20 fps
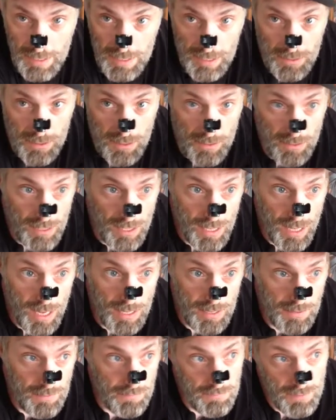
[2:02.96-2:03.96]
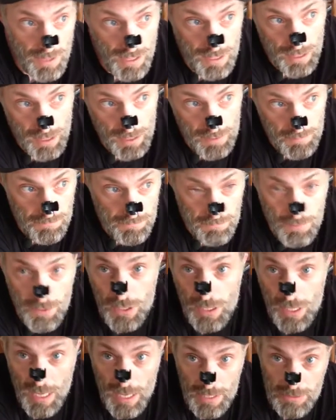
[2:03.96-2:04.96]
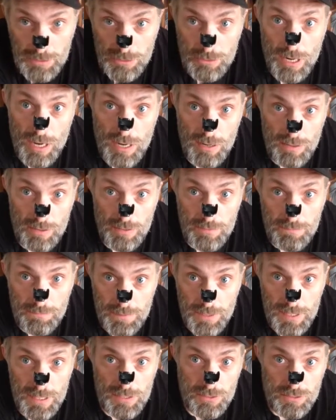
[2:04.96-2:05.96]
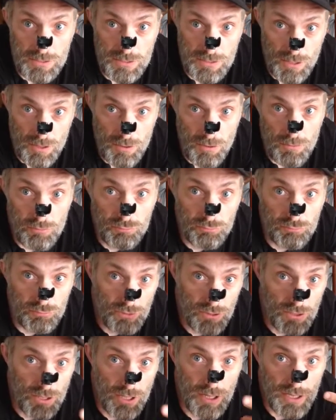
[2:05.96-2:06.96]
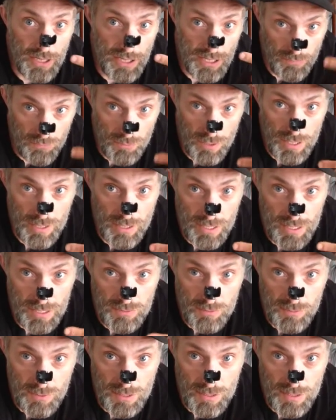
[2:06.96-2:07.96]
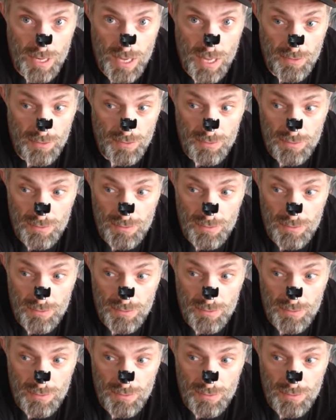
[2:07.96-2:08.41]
you know, a lot of fertilizer out on the field. So you're gonna need one of these when you're out.